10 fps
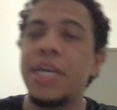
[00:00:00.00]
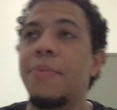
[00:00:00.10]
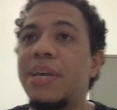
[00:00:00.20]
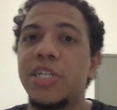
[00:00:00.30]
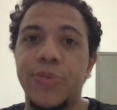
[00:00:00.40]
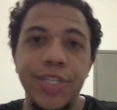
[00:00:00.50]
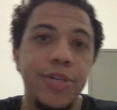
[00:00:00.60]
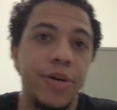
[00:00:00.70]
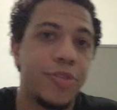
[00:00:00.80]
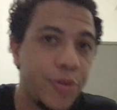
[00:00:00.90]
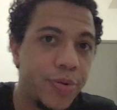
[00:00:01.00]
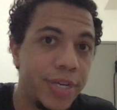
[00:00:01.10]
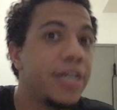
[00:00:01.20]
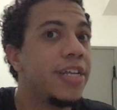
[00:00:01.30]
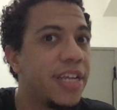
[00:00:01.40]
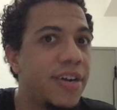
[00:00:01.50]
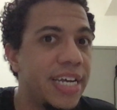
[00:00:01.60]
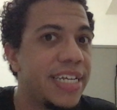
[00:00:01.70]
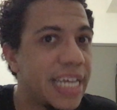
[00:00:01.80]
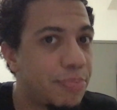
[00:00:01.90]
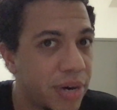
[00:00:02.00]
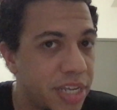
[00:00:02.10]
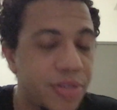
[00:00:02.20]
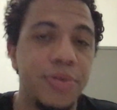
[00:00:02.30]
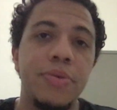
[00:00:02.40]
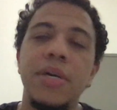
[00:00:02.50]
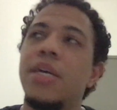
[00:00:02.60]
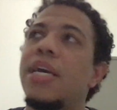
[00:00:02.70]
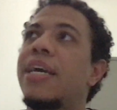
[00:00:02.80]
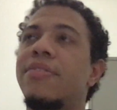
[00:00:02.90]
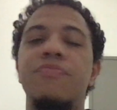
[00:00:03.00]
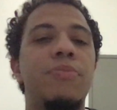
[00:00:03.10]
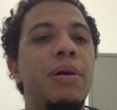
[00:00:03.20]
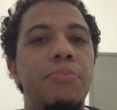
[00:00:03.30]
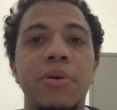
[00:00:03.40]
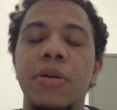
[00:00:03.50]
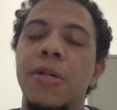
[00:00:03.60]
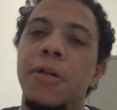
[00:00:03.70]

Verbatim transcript: Because when you go through it, there is a breakthrough. And remember,